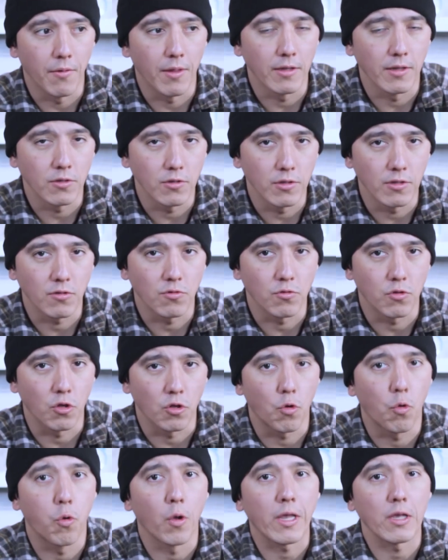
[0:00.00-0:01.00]
That's just the
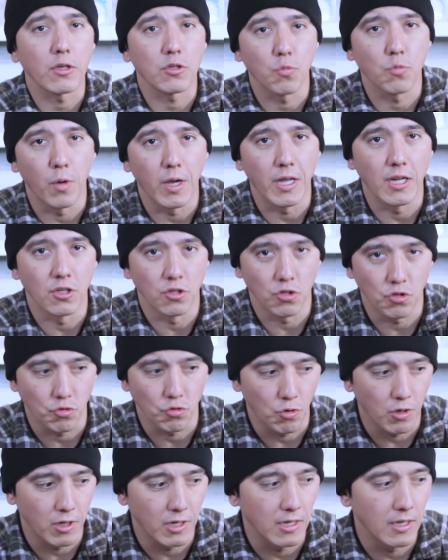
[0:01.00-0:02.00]
quickest way to
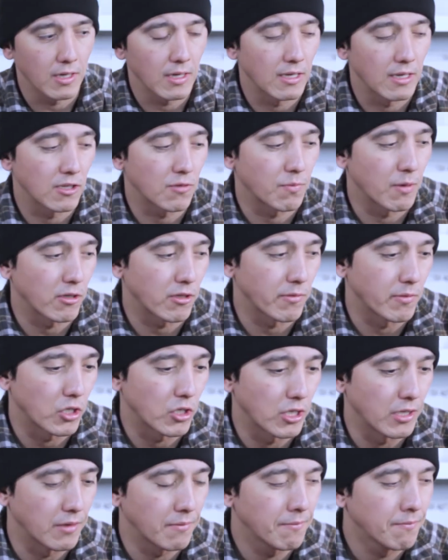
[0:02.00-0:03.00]
destroy an espresso
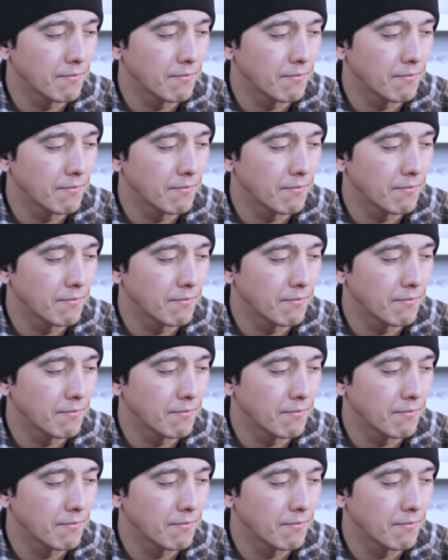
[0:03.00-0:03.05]
machine.